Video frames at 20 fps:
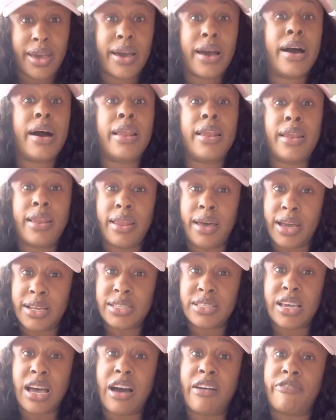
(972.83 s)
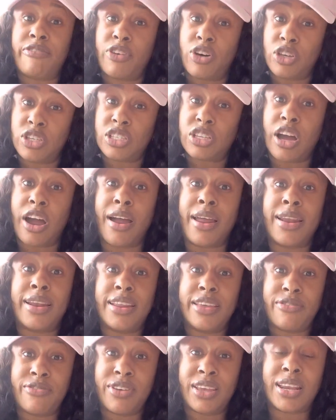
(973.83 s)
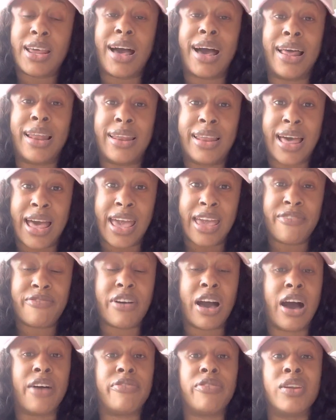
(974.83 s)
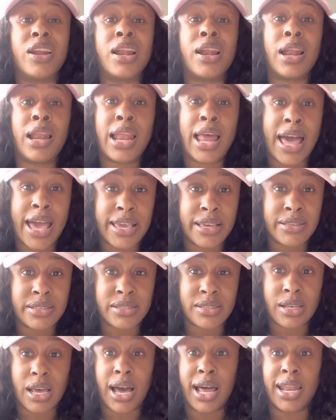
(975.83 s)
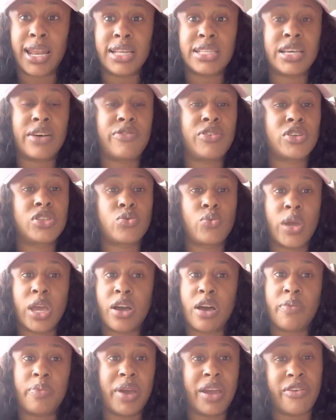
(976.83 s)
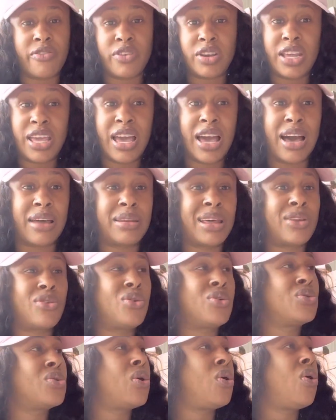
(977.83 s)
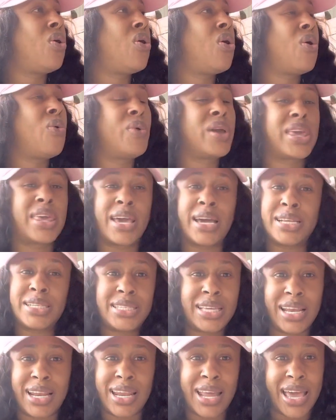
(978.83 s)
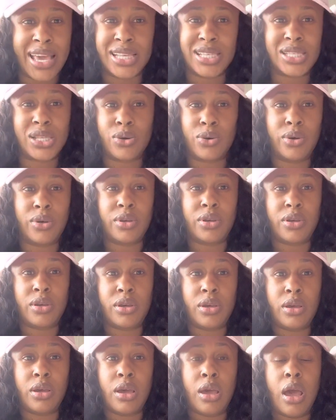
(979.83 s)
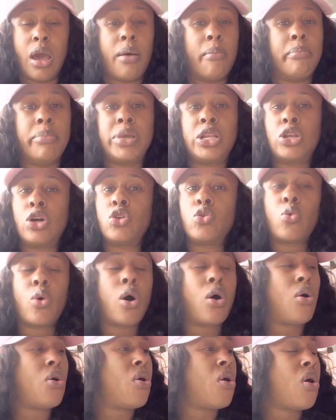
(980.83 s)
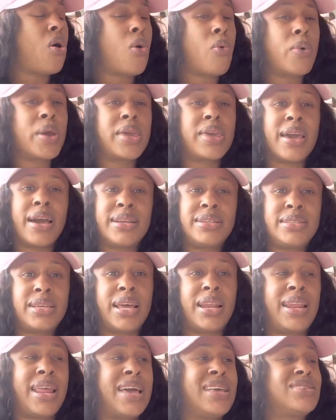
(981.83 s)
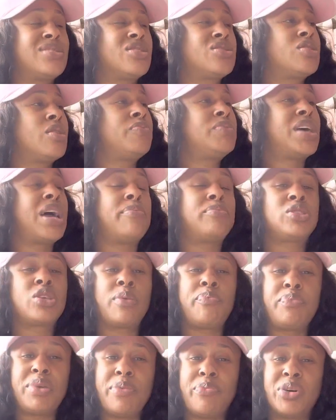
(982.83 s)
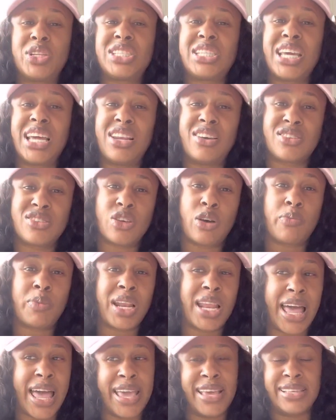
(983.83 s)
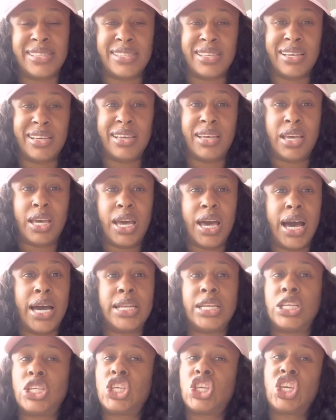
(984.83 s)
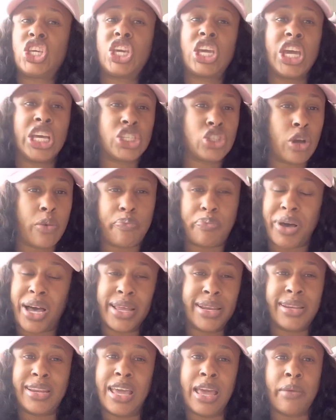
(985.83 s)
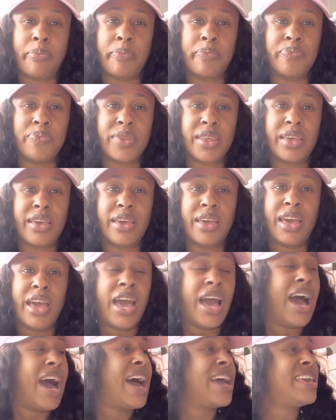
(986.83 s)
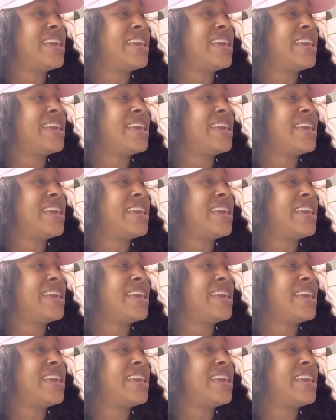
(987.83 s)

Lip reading: A lot of us are living a life of lies. A lot of us wake up every day and I don't know how we can tell lies. So me no know how we can tell lies. So sometimes some people tell us some lies and it catch up on them. And